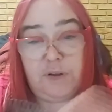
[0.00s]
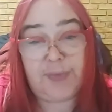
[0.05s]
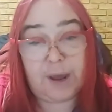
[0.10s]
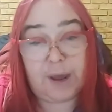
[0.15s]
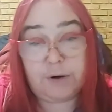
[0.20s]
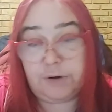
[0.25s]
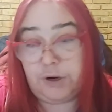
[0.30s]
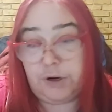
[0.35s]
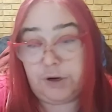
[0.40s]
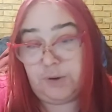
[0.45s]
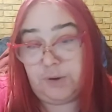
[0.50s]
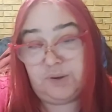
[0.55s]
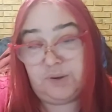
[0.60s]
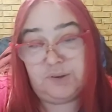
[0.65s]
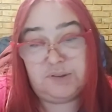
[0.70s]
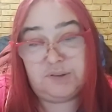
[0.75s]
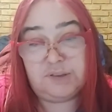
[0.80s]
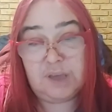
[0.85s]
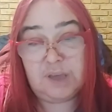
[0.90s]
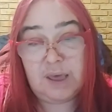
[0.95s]
that could
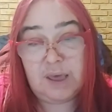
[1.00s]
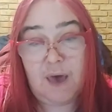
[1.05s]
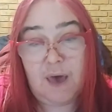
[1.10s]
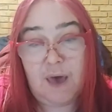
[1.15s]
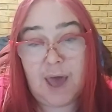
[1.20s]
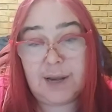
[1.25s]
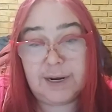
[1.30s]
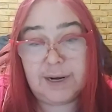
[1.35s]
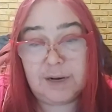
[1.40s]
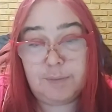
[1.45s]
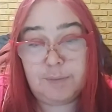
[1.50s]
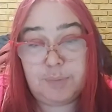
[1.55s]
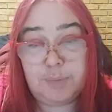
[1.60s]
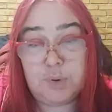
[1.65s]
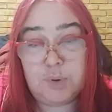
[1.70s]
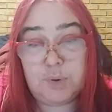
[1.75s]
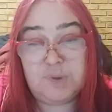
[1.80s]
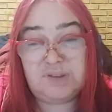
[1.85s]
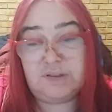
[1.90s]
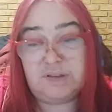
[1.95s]
use a little
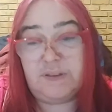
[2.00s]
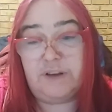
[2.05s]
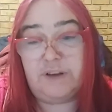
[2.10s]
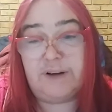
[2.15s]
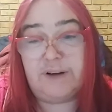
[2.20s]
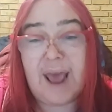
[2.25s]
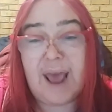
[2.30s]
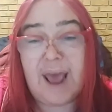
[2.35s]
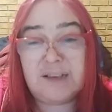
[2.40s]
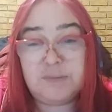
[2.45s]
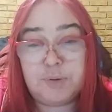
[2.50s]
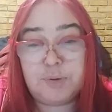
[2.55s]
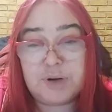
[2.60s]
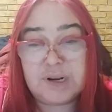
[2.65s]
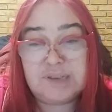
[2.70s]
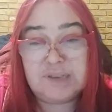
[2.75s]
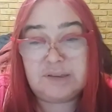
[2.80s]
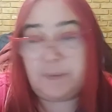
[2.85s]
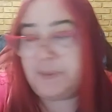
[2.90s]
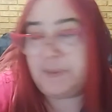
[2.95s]
boost and they're an expert
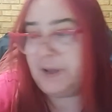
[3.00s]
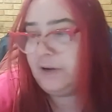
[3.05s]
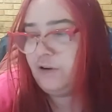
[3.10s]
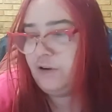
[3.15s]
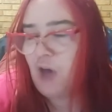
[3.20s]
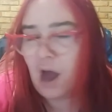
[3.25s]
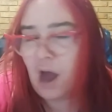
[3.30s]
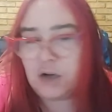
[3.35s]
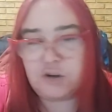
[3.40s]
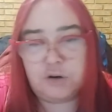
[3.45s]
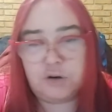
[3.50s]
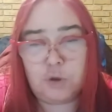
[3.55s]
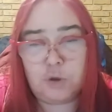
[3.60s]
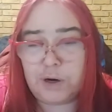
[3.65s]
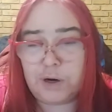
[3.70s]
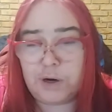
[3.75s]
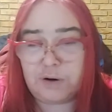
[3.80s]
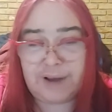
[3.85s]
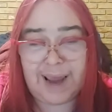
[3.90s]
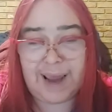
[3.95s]
in something a doctor
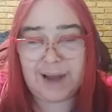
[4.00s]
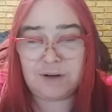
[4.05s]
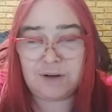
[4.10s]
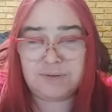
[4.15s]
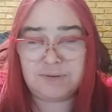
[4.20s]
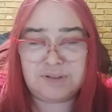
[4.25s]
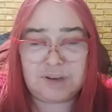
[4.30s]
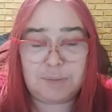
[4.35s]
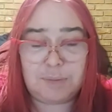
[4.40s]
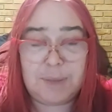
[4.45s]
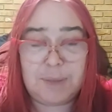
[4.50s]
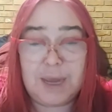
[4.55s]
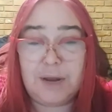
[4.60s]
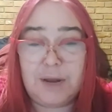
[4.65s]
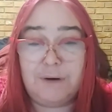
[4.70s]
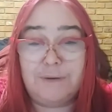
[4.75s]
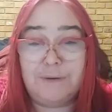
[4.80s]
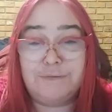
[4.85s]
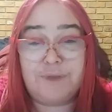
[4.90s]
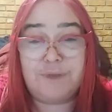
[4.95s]
lawyer candlestick
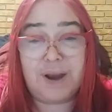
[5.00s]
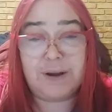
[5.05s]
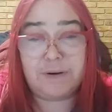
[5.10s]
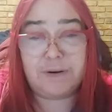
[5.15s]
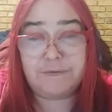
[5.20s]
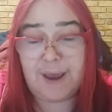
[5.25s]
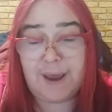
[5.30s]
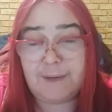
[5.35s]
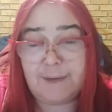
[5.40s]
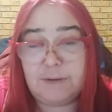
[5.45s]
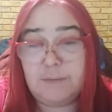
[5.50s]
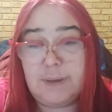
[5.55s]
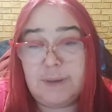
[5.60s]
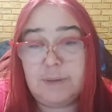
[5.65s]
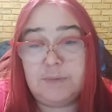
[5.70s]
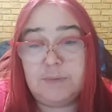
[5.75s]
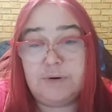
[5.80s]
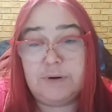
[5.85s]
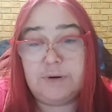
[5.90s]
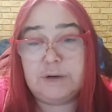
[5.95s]
maker a friend or family
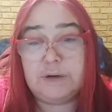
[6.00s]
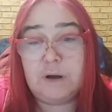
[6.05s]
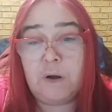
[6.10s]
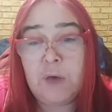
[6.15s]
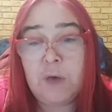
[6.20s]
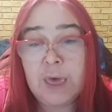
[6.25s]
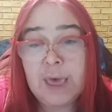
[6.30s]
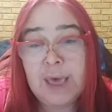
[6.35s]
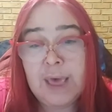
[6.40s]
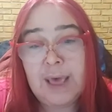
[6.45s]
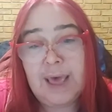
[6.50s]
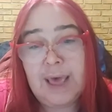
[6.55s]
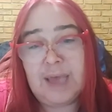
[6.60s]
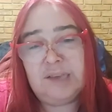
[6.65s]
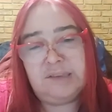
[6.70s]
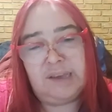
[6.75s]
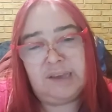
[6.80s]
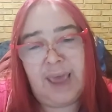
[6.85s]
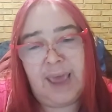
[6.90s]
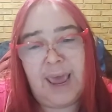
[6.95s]
member you know and
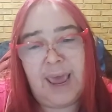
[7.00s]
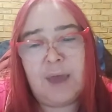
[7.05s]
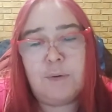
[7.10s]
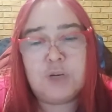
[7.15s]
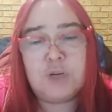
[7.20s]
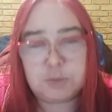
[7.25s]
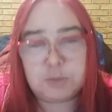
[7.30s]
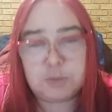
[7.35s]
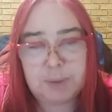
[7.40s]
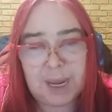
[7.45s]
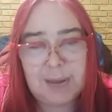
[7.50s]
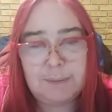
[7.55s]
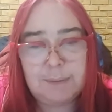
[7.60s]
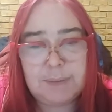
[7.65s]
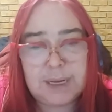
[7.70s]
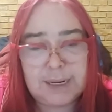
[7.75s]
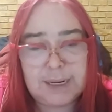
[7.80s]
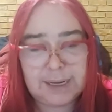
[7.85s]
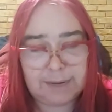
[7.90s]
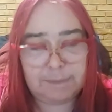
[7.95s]
say hey would you pay
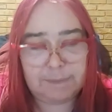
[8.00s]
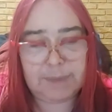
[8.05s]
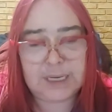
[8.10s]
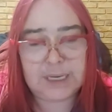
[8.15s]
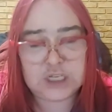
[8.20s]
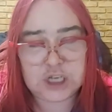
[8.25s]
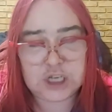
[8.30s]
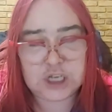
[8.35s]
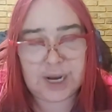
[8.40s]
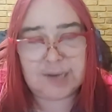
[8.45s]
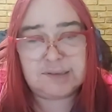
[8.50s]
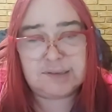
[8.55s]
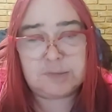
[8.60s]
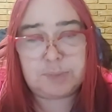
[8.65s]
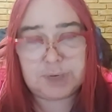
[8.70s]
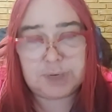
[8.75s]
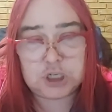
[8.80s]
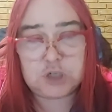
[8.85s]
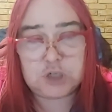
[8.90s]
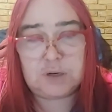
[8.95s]
me give me a chance to
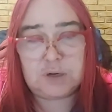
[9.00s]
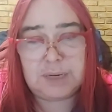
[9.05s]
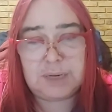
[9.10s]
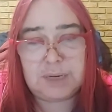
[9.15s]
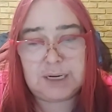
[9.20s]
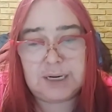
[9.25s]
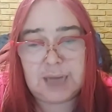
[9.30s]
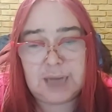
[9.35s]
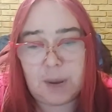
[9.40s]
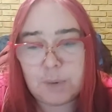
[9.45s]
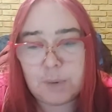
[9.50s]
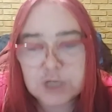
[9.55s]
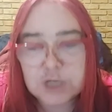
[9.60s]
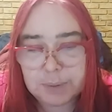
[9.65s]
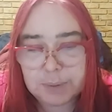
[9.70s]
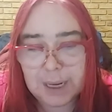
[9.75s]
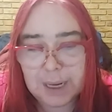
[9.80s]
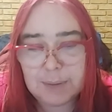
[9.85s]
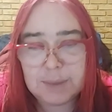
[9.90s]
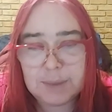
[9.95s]
pitch you to media would you
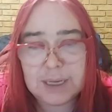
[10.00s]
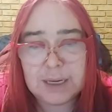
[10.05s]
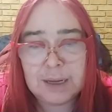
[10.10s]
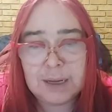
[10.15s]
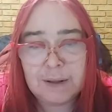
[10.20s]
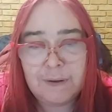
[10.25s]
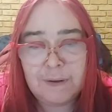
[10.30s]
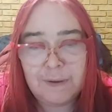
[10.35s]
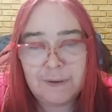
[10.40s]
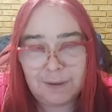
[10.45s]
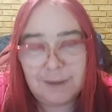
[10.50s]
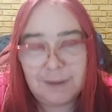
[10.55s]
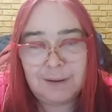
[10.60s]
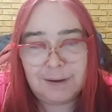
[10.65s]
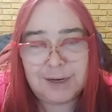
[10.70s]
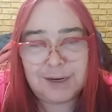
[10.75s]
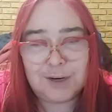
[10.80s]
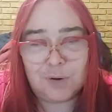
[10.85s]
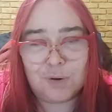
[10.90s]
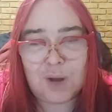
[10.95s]
pay me
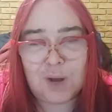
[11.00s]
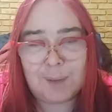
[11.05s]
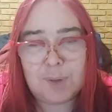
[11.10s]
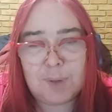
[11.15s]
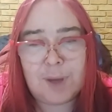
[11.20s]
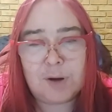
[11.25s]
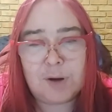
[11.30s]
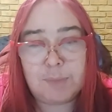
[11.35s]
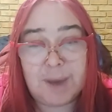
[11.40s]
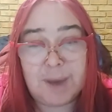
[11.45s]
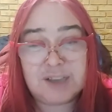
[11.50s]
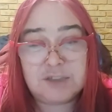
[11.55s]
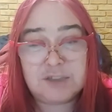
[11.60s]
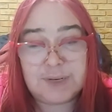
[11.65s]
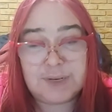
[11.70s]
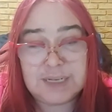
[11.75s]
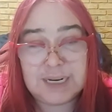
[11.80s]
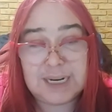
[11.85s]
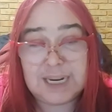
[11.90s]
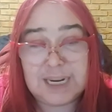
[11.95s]
you know, a couple hundred bucks if
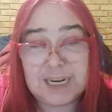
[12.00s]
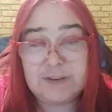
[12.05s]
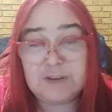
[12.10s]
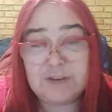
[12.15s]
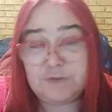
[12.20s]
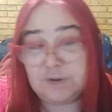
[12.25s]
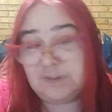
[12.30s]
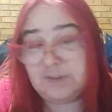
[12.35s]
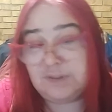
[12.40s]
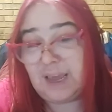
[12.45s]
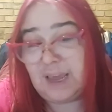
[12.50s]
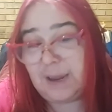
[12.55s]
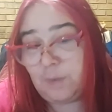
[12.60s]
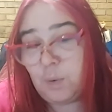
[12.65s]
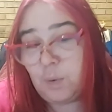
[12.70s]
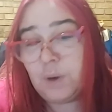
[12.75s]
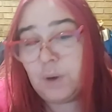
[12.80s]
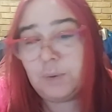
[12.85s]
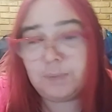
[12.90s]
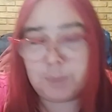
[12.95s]
I did. Even if you say,
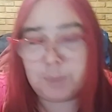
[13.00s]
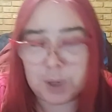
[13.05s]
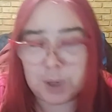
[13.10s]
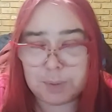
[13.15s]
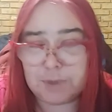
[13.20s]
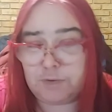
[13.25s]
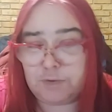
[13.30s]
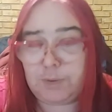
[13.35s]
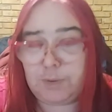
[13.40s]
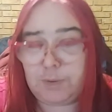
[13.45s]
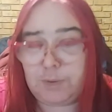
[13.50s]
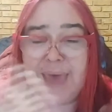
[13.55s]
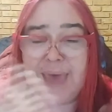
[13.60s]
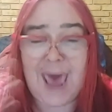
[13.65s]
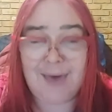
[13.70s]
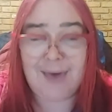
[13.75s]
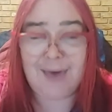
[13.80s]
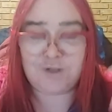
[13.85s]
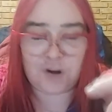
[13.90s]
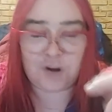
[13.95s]
well, what about if you pay me
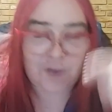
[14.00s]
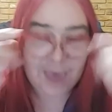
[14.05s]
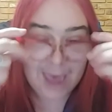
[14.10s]
after?